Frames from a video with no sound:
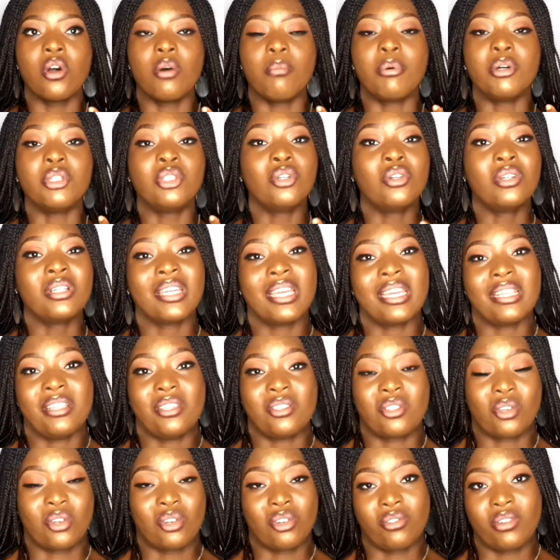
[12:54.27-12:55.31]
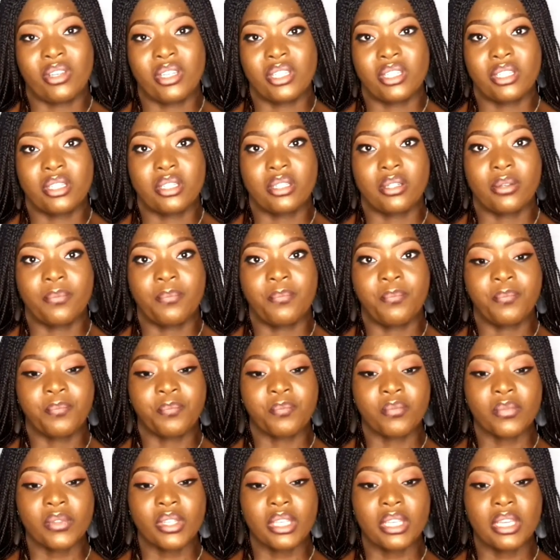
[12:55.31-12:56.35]
But don't get discouraged.
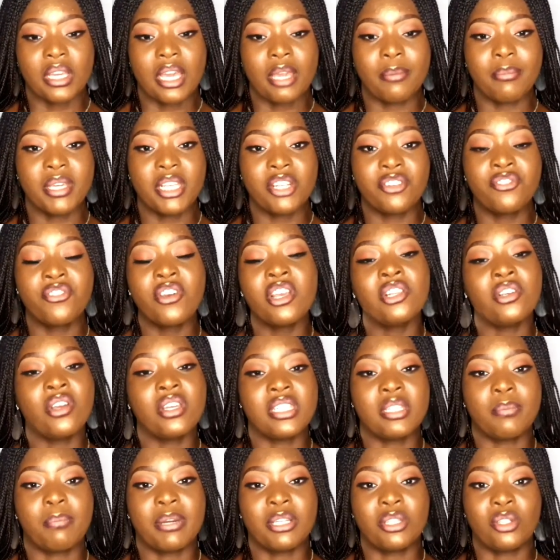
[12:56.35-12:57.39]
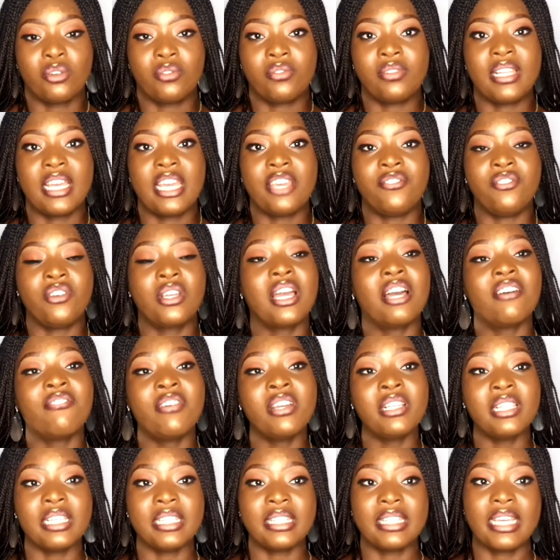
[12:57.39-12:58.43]
I mean, failure is a part of life. You can
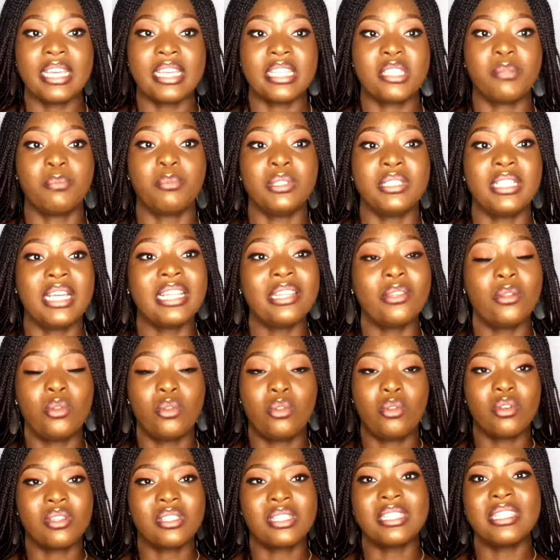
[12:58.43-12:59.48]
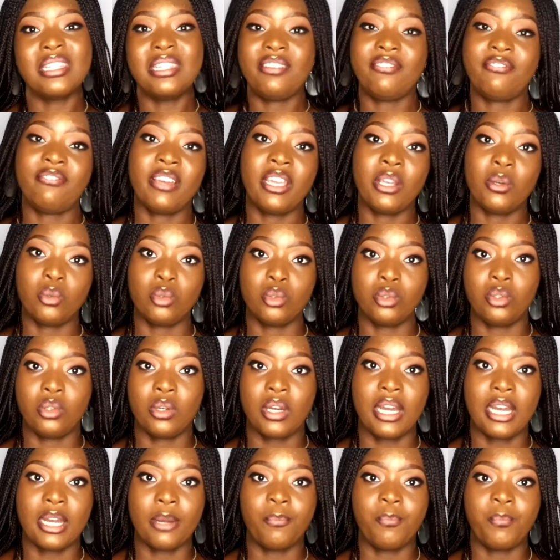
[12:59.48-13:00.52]
fail a test, but that doesn't define who you
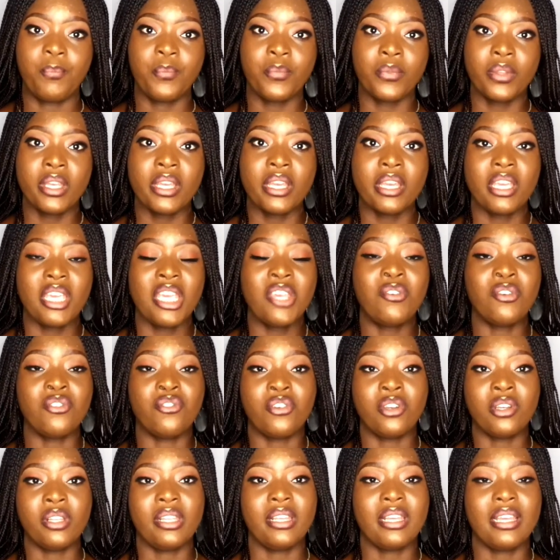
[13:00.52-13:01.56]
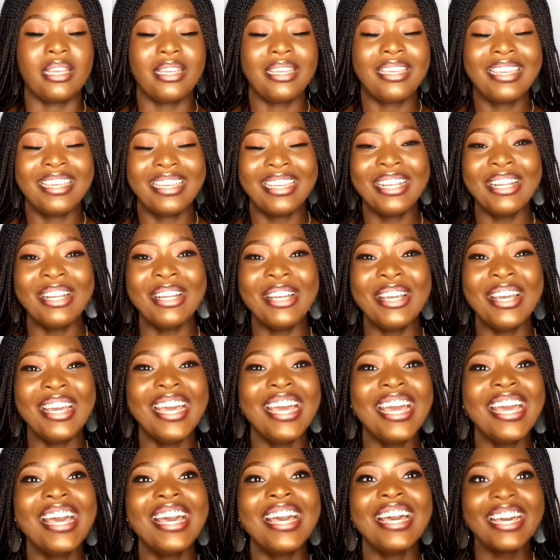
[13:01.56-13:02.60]
are. If you feel
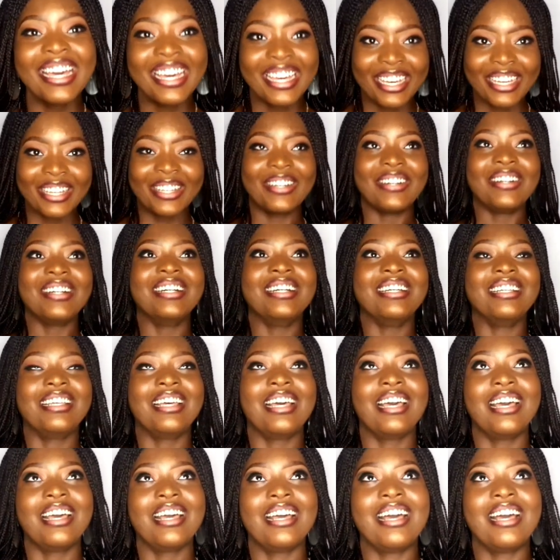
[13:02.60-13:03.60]
good.